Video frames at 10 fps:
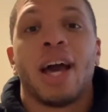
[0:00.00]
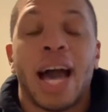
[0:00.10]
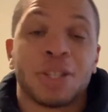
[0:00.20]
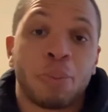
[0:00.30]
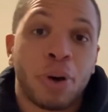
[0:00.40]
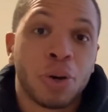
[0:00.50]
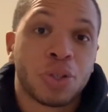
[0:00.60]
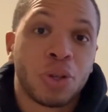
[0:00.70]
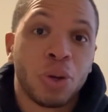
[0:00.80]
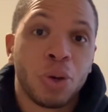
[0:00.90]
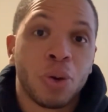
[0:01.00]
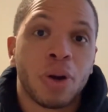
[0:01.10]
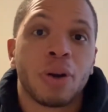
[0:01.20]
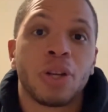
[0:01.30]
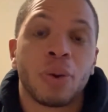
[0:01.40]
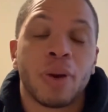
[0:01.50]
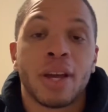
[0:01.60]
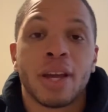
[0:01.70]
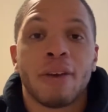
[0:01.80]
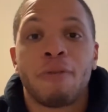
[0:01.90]
as opposed to
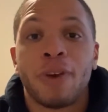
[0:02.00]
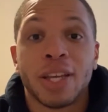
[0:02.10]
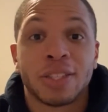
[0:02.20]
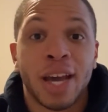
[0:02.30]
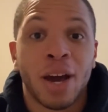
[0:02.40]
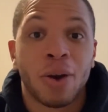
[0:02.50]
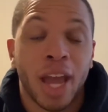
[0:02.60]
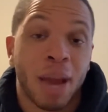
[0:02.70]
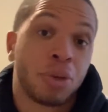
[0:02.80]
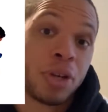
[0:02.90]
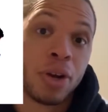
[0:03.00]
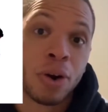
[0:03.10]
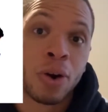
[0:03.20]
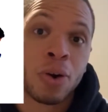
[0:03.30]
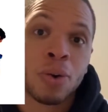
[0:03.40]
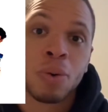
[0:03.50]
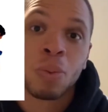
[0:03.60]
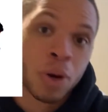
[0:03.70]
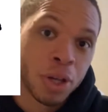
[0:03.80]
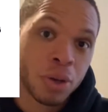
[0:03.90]
doing a face down hamstring curl
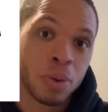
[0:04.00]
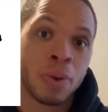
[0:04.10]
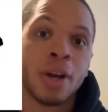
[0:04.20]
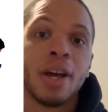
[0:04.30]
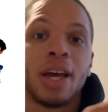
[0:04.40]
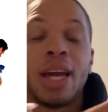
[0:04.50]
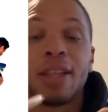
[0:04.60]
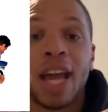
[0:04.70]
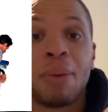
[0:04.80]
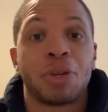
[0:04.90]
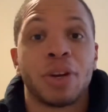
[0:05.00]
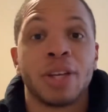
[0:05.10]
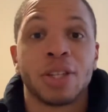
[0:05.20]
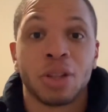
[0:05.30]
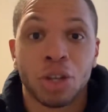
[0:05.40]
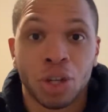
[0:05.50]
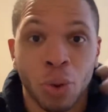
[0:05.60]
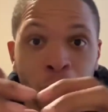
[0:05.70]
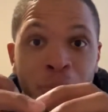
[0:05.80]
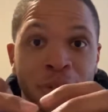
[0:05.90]
where you hit the hamstrings in the
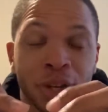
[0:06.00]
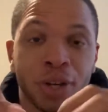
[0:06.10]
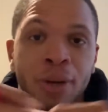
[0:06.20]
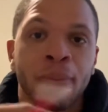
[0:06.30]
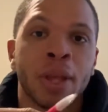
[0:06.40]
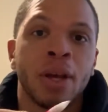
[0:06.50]
shortened position.